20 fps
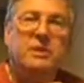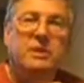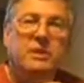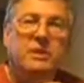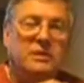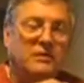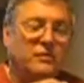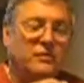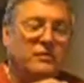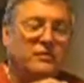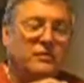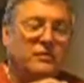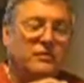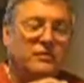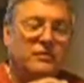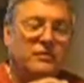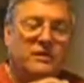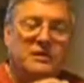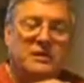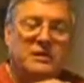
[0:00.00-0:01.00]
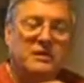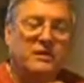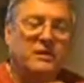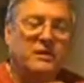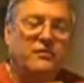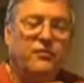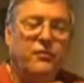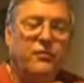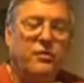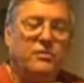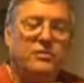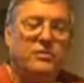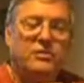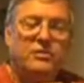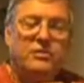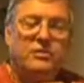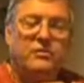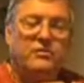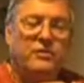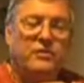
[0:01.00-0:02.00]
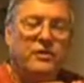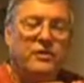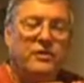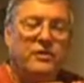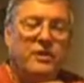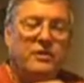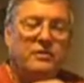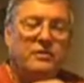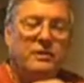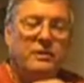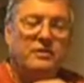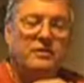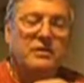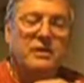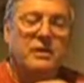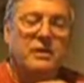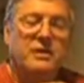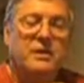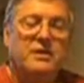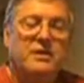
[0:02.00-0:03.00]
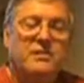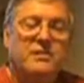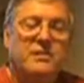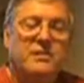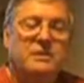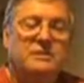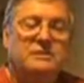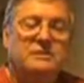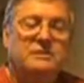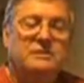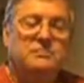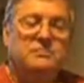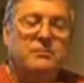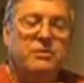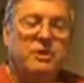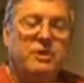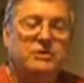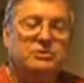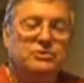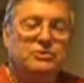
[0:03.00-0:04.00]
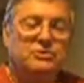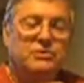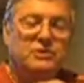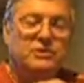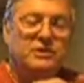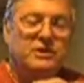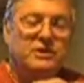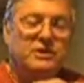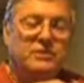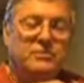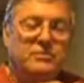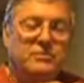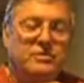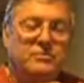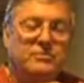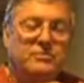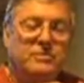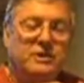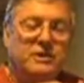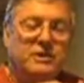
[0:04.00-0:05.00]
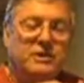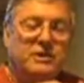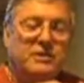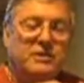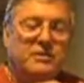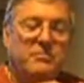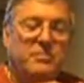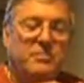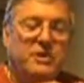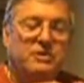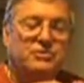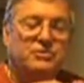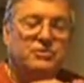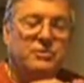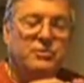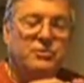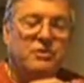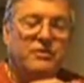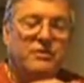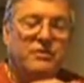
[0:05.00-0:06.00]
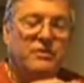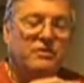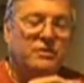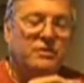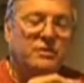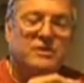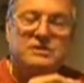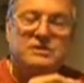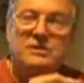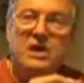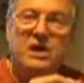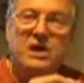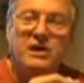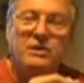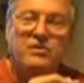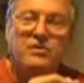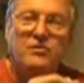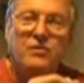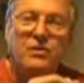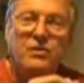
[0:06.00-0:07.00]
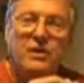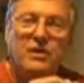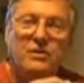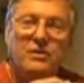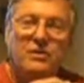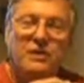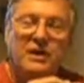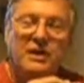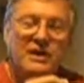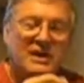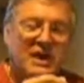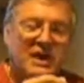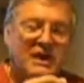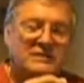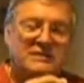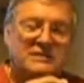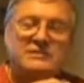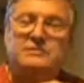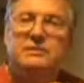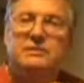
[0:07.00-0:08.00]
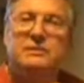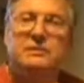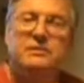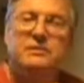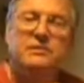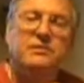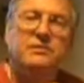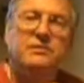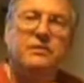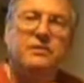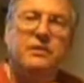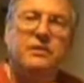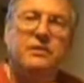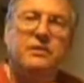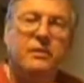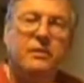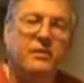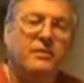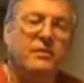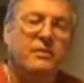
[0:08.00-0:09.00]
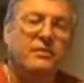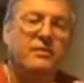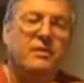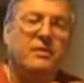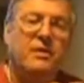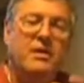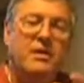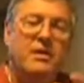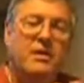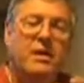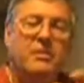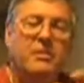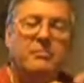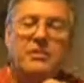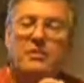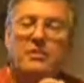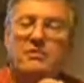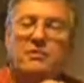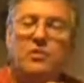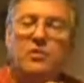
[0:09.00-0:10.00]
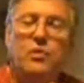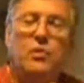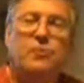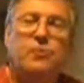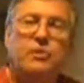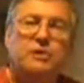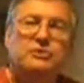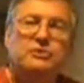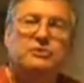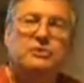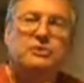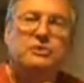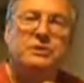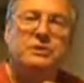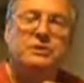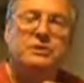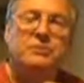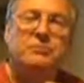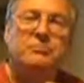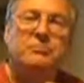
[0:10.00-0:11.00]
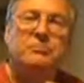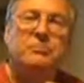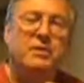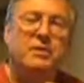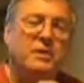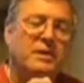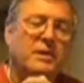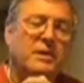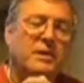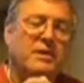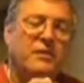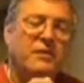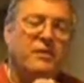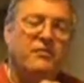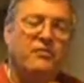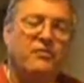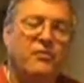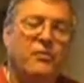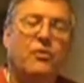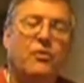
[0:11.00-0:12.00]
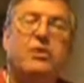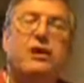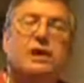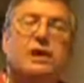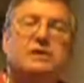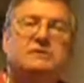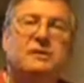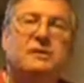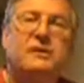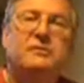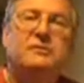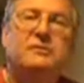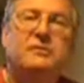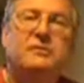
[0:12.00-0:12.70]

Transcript: So if you use again that formula, you would figure out that this pressure here would be the pressure equivalent to this height of water less than it is here, and that means low pressure here, therefore a syphon.